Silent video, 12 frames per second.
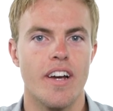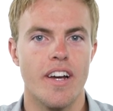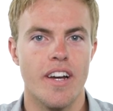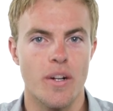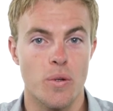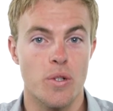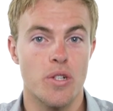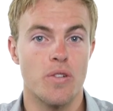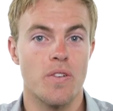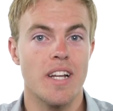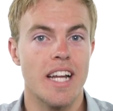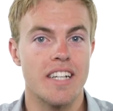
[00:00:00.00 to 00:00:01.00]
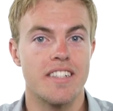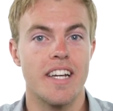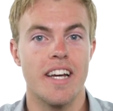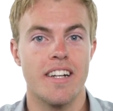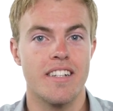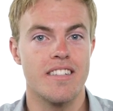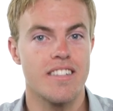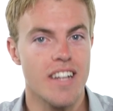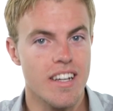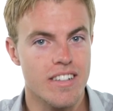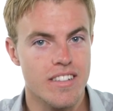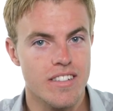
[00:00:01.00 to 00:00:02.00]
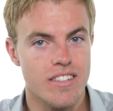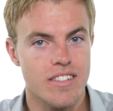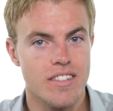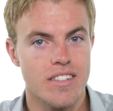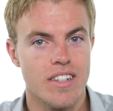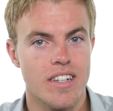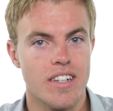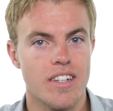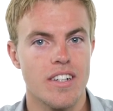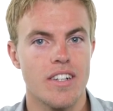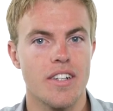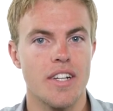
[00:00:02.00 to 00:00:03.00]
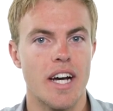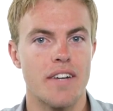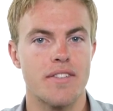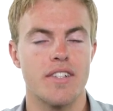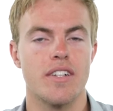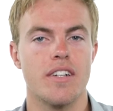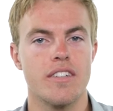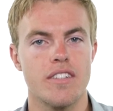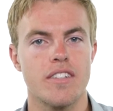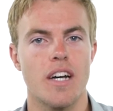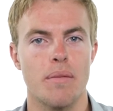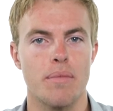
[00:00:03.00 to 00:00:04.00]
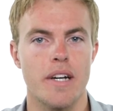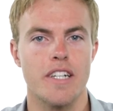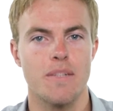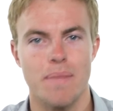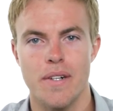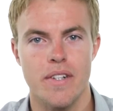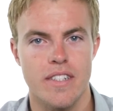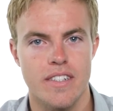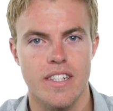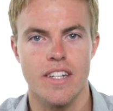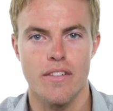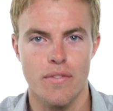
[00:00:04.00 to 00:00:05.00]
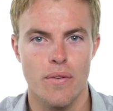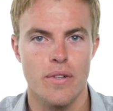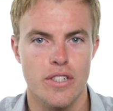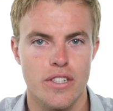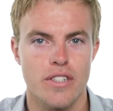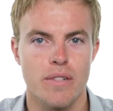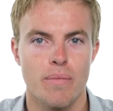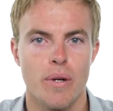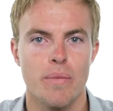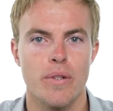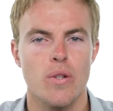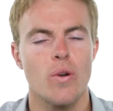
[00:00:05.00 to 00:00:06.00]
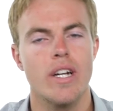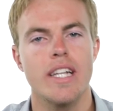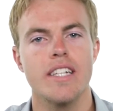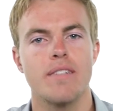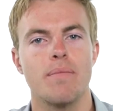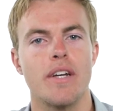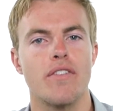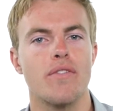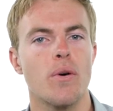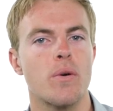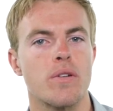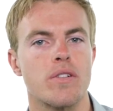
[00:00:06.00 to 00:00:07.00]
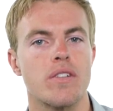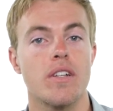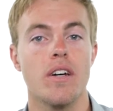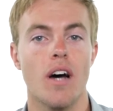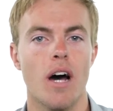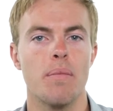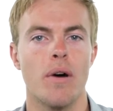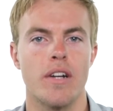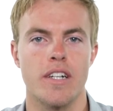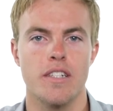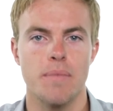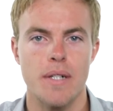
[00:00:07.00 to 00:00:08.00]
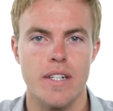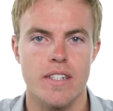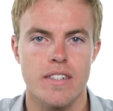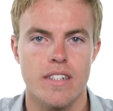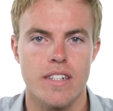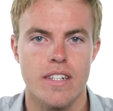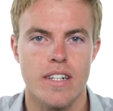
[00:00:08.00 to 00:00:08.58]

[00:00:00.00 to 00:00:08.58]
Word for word: in order to realize, in a sense, you have to stop experiencing for just a moment, or at least being focused upon experiencing.